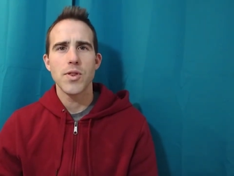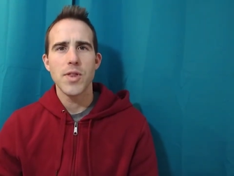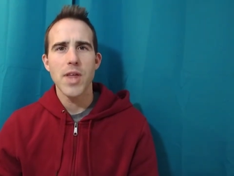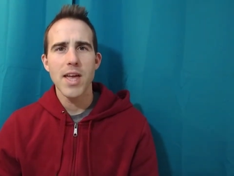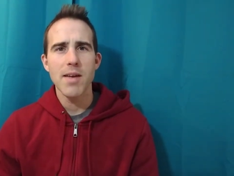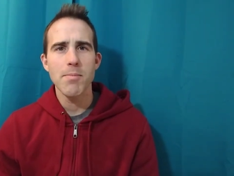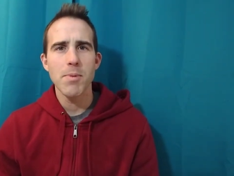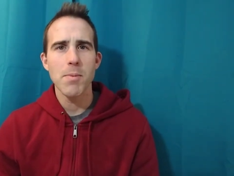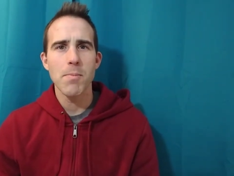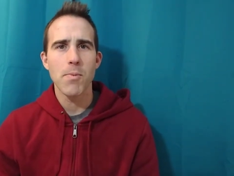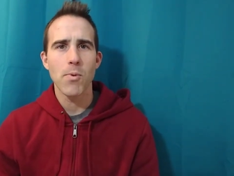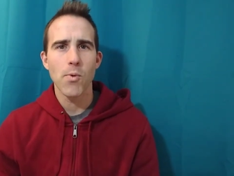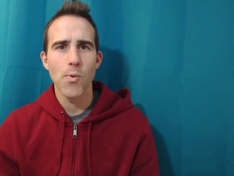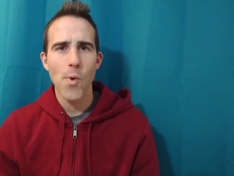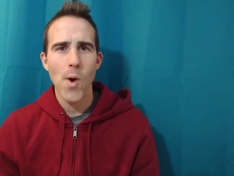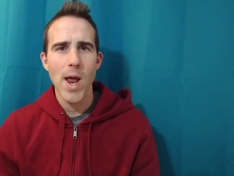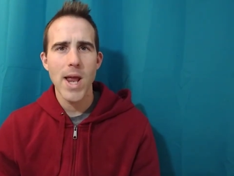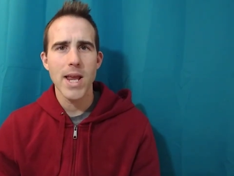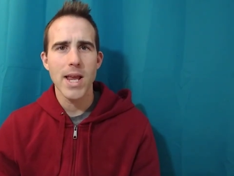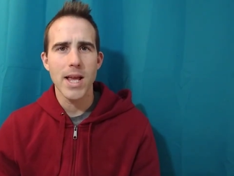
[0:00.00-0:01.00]
They've been
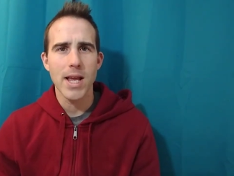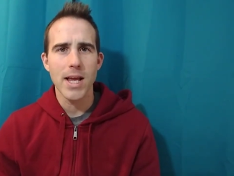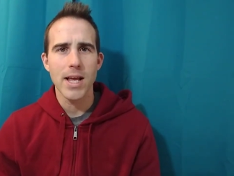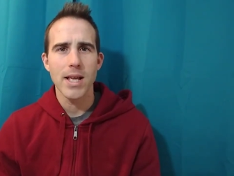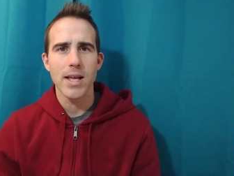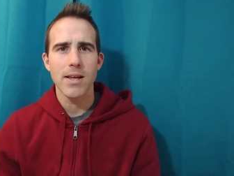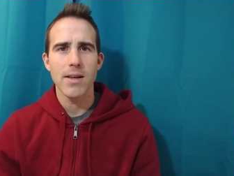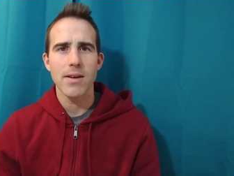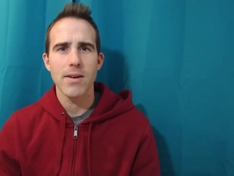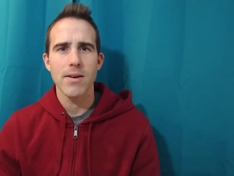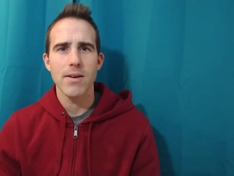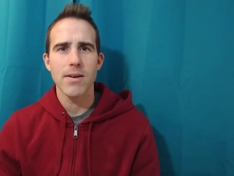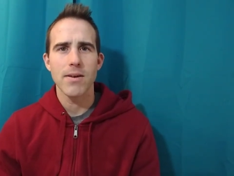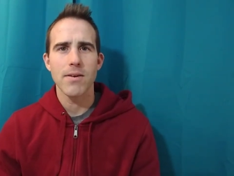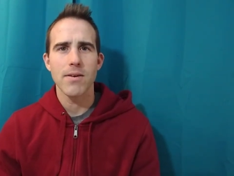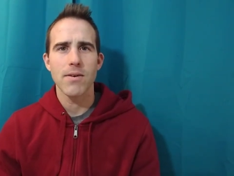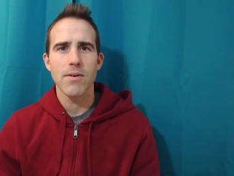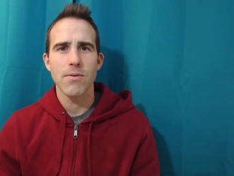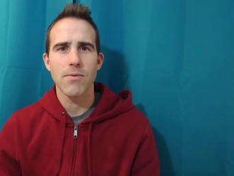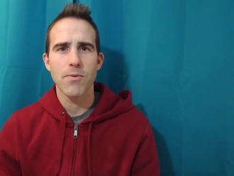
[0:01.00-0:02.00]
praying
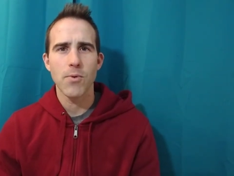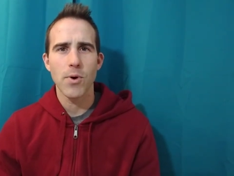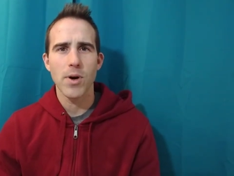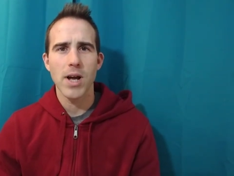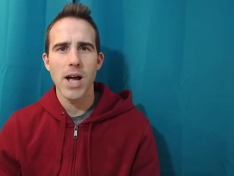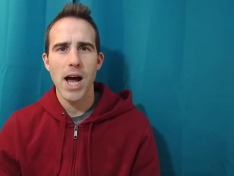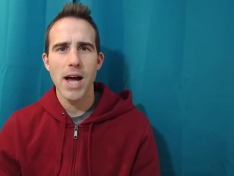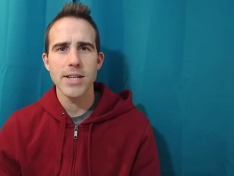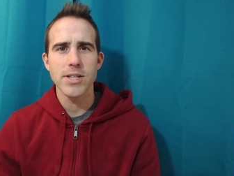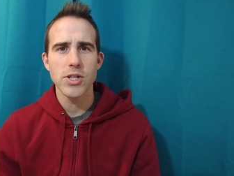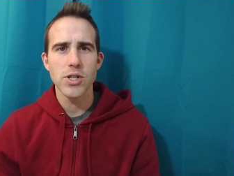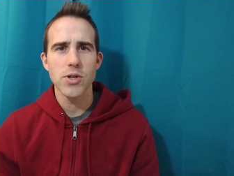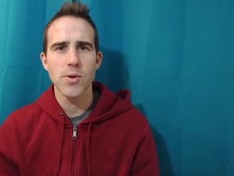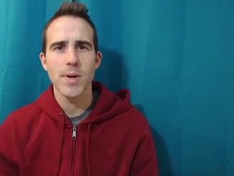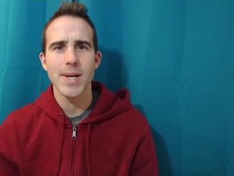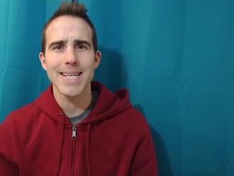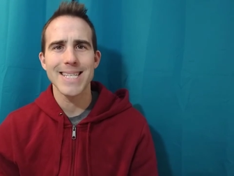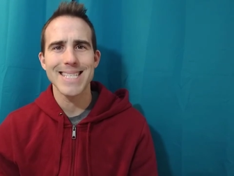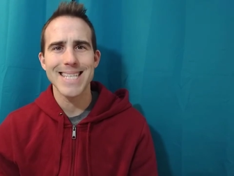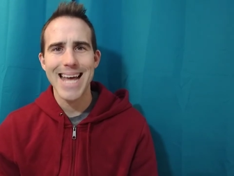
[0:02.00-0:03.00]
for God to do
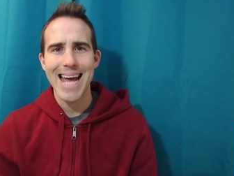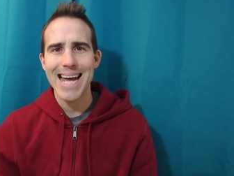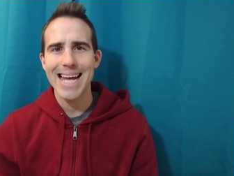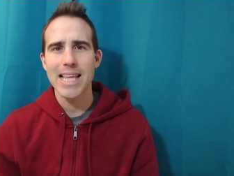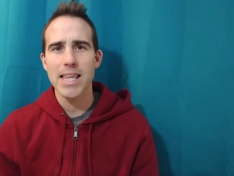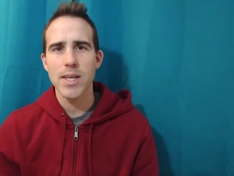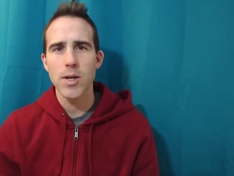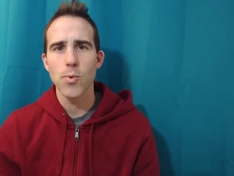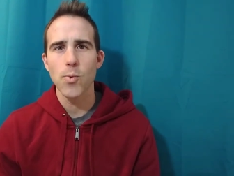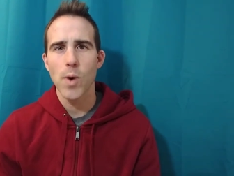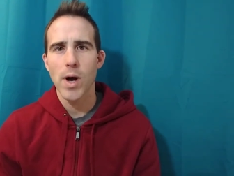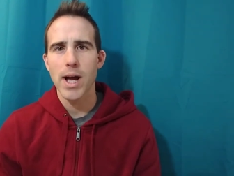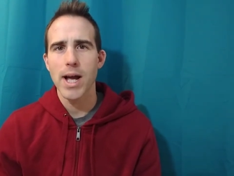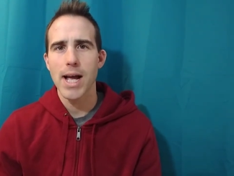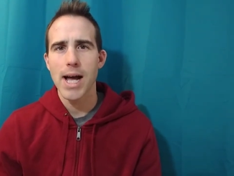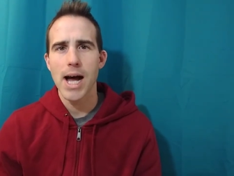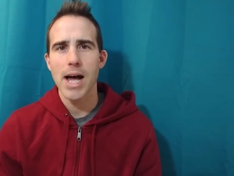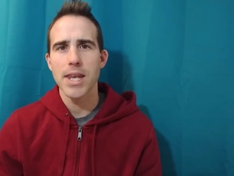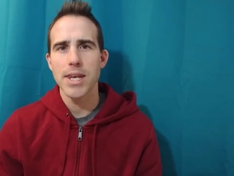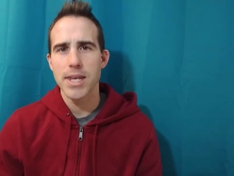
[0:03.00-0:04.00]
exactly what
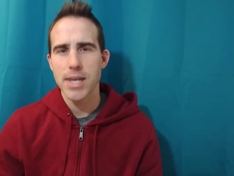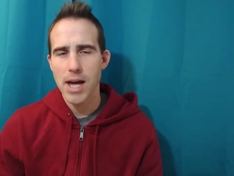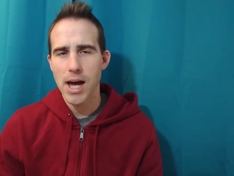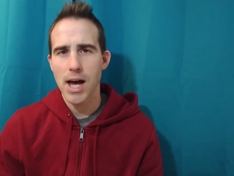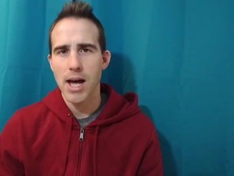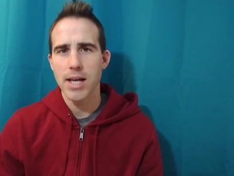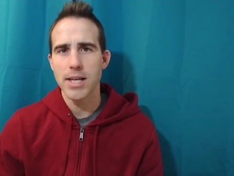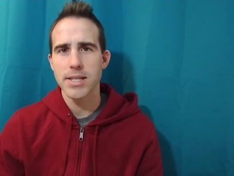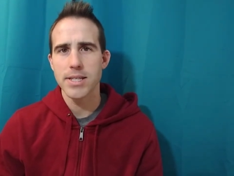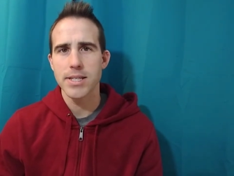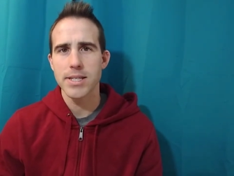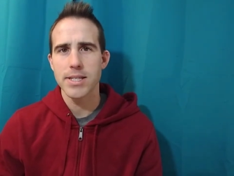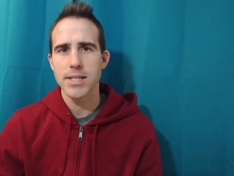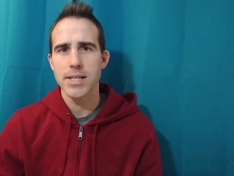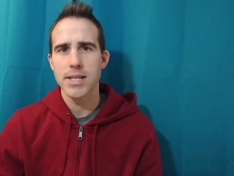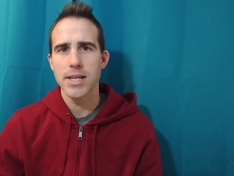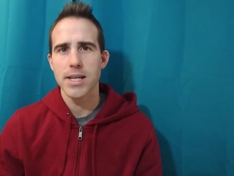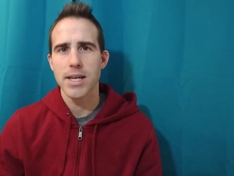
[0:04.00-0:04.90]
God does.